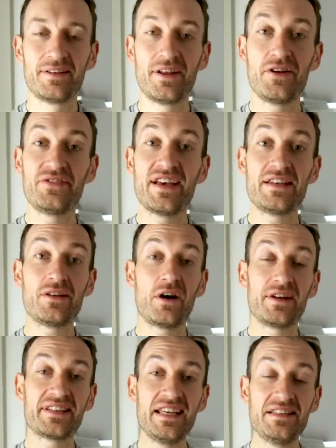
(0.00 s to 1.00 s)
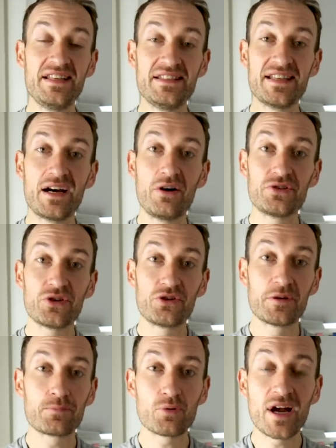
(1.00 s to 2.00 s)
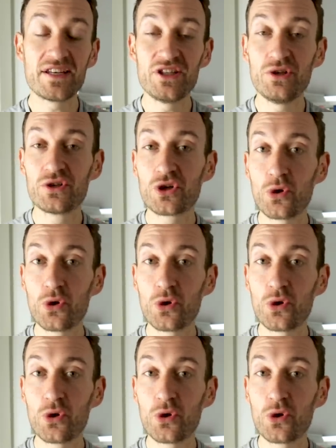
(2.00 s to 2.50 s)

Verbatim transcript: Those then are the key details on the brand new